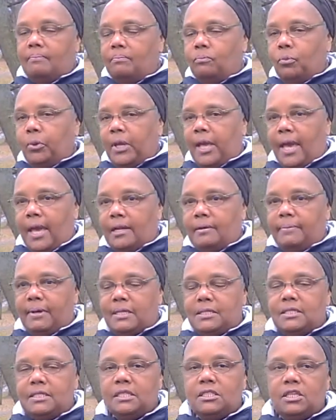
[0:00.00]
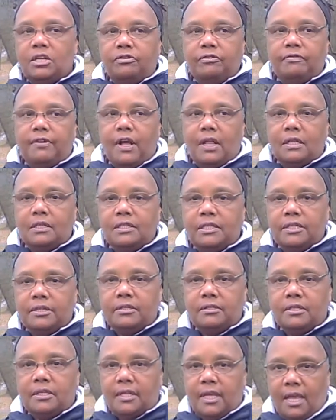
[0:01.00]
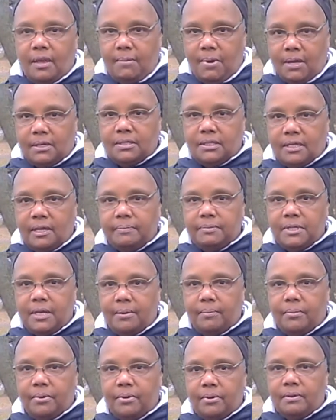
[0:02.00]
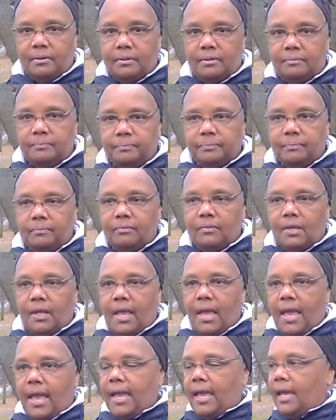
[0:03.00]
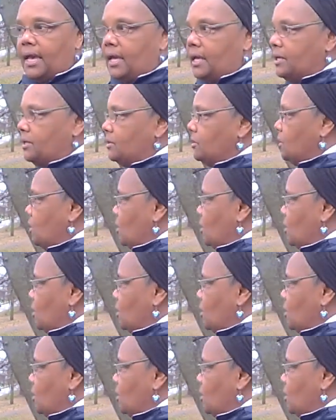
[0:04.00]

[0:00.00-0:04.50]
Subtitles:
we had about 600 volunteers that came out in September, and